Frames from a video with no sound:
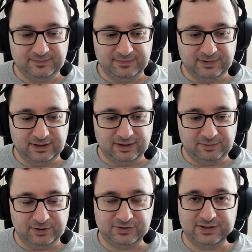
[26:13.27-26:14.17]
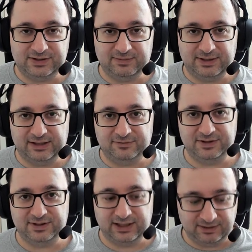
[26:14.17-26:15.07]
approach the same kind of
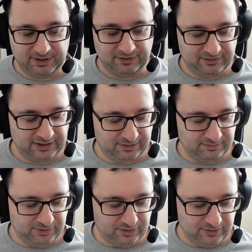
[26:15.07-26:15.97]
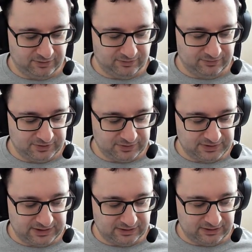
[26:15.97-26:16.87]
design paradigm of
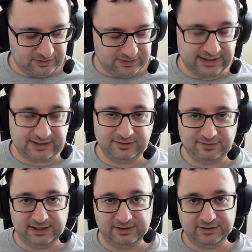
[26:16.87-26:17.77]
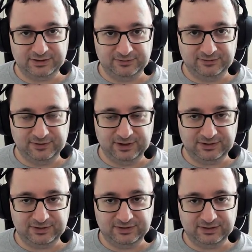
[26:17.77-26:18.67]
using data files
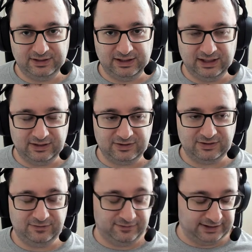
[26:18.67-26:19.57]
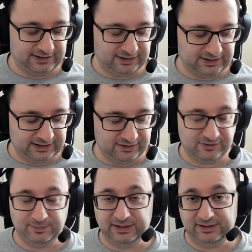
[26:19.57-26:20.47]
first and just finding things or
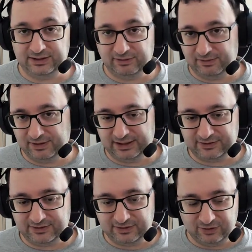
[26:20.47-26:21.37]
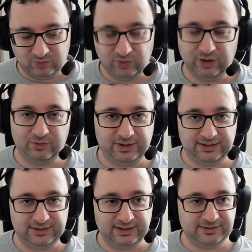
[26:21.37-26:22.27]
building your own things to work with that
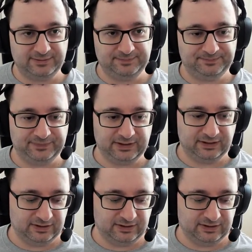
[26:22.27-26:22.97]
data. And